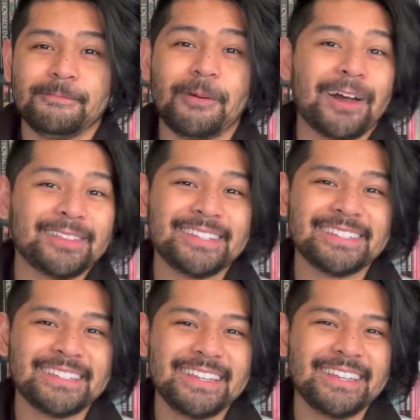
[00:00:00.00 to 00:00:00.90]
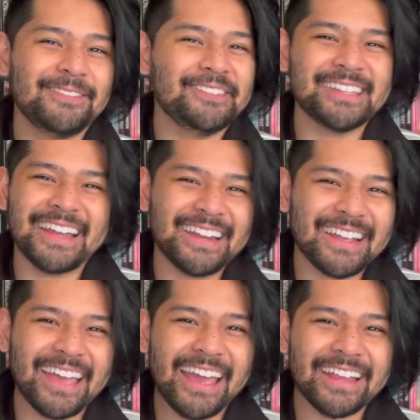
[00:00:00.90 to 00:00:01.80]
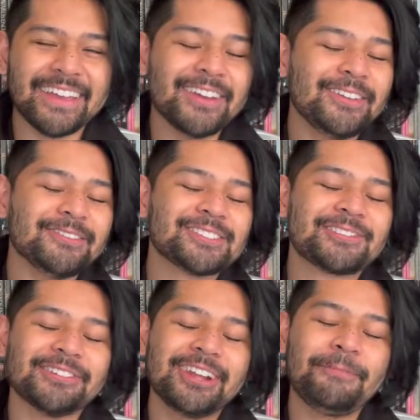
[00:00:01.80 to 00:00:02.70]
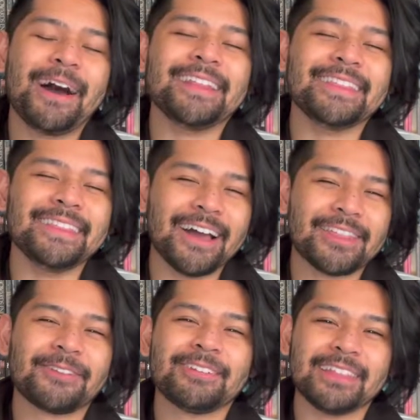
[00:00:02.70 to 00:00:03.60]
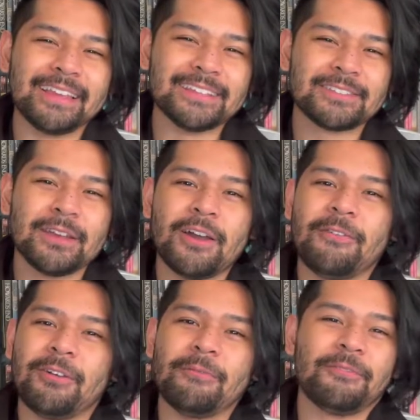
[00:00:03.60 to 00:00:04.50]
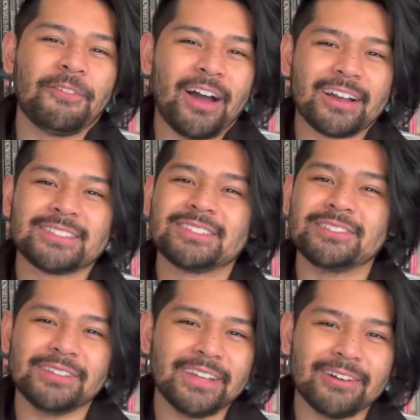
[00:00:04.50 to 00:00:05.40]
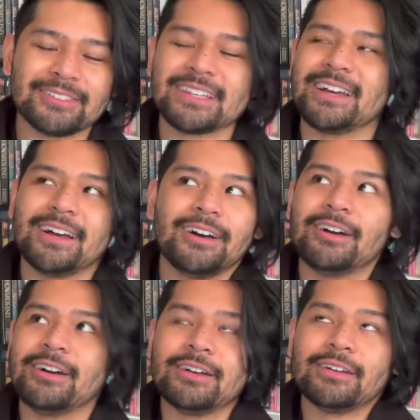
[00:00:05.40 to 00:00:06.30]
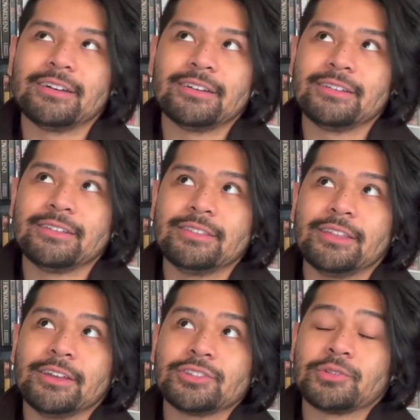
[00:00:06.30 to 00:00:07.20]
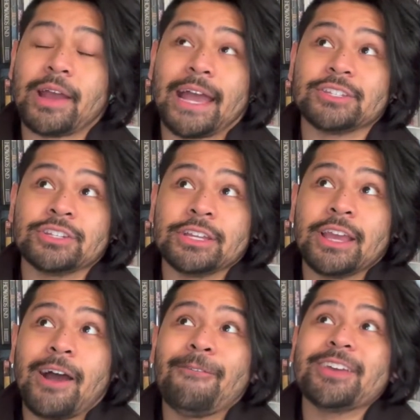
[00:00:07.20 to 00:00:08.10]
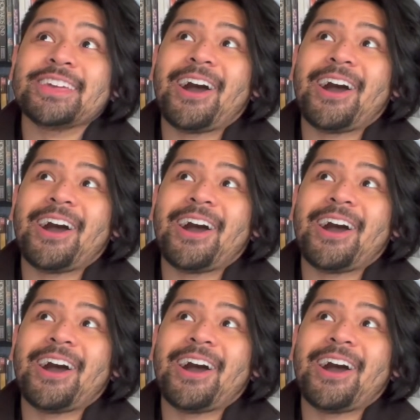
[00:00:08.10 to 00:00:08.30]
Well, Disney, you've done it again. You screwed up another release from Fox Studios. Ugh, the tragedy of it